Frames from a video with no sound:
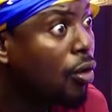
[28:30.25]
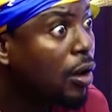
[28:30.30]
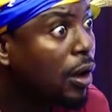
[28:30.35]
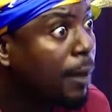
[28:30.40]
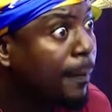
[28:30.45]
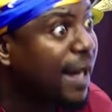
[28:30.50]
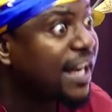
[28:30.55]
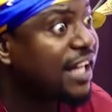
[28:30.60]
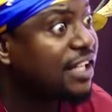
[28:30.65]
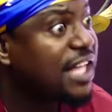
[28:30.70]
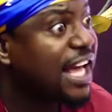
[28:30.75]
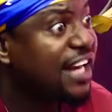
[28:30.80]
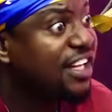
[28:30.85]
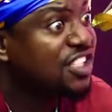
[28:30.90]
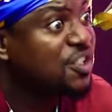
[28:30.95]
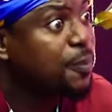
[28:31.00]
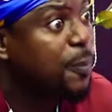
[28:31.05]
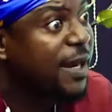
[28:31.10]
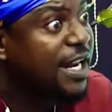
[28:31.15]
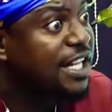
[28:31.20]
but there is
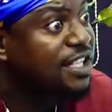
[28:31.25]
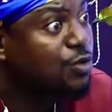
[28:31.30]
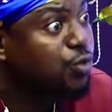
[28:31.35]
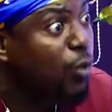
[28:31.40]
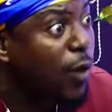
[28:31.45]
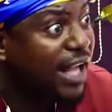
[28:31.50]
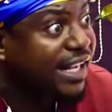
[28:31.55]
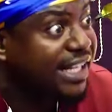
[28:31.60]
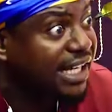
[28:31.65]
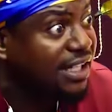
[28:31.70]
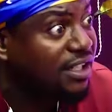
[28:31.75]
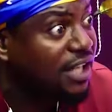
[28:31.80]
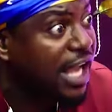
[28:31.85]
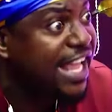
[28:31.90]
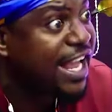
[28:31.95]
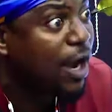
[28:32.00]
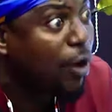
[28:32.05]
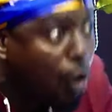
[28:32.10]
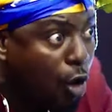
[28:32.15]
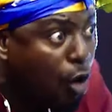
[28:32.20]
spirit working,
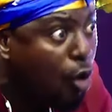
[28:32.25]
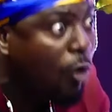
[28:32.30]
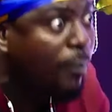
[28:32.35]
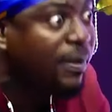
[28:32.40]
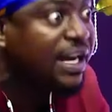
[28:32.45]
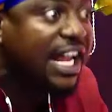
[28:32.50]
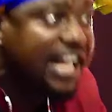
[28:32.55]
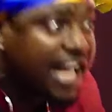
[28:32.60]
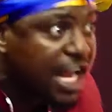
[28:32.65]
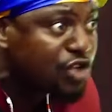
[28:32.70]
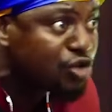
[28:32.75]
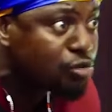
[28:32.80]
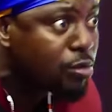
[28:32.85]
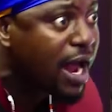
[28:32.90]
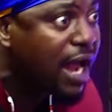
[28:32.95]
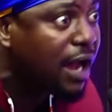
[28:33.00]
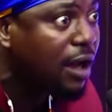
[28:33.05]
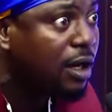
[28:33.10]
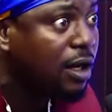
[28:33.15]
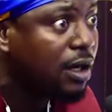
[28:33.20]
a home in the age,
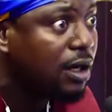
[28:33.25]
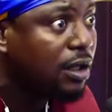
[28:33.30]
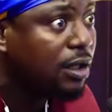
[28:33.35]
ma.